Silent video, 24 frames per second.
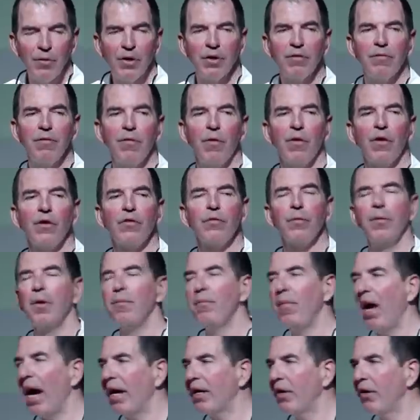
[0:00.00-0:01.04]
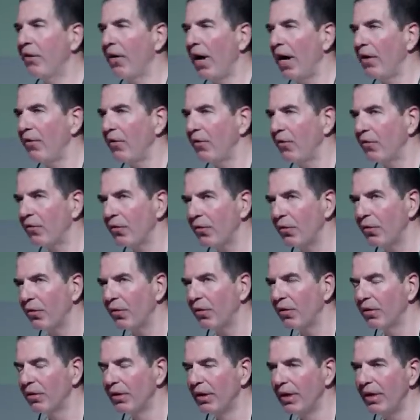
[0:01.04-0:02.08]
the workforce, went back to graduate
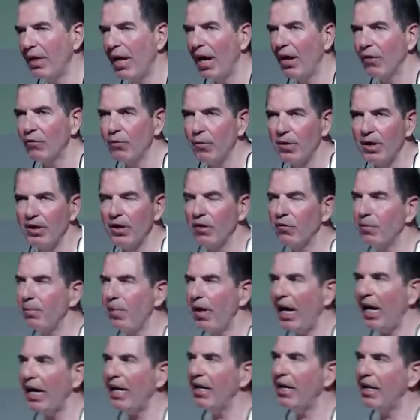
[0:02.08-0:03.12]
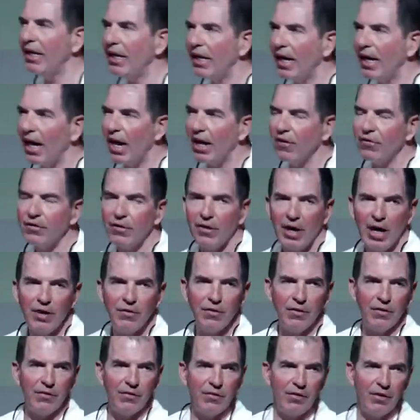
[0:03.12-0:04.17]
school, I was one of those pain in the ass
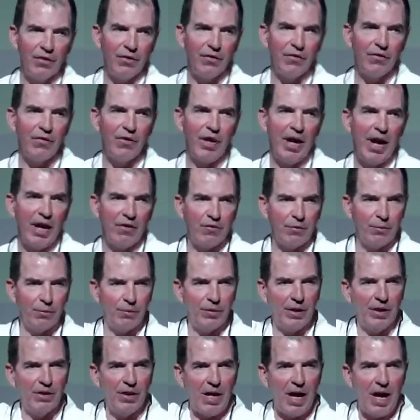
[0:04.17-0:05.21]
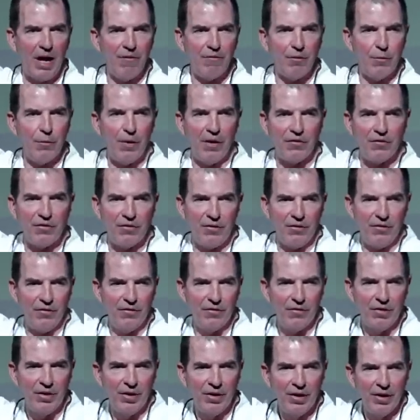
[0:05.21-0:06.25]
graduate students that ask real live
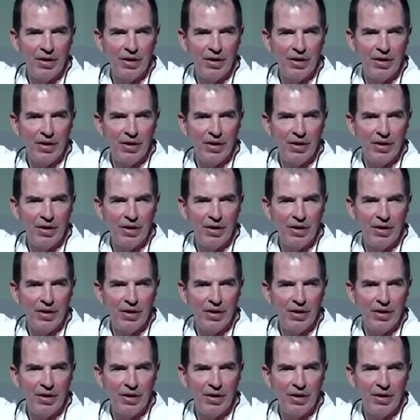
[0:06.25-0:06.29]
questions